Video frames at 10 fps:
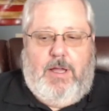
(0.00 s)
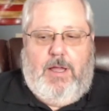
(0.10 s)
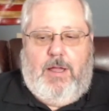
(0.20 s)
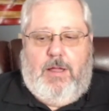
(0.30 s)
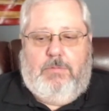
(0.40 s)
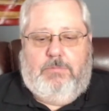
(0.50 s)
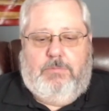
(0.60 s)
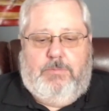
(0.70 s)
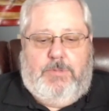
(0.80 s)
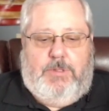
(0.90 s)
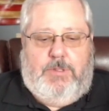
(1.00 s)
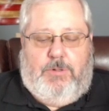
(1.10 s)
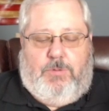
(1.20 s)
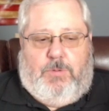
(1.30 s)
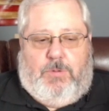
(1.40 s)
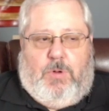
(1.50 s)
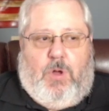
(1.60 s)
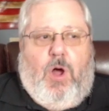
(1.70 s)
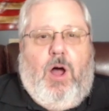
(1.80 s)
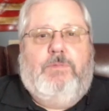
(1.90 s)
You know,
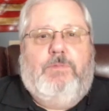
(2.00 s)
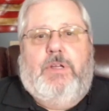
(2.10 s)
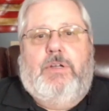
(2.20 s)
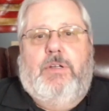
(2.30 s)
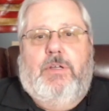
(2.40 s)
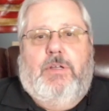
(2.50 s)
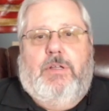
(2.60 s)
often